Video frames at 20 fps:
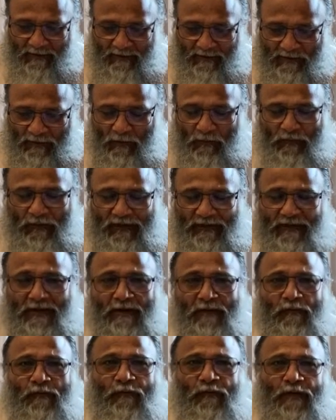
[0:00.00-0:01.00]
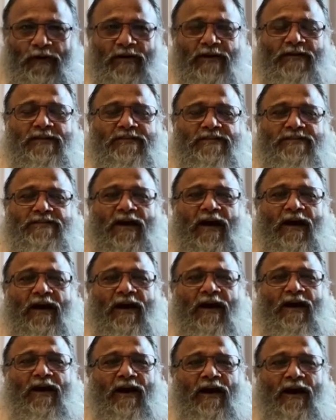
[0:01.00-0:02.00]
So whether words
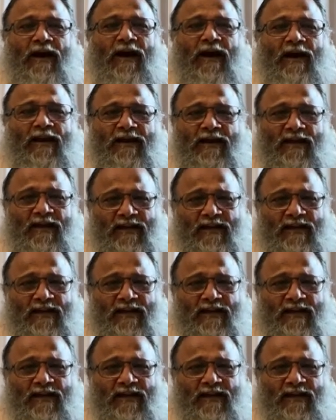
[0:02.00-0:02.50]
are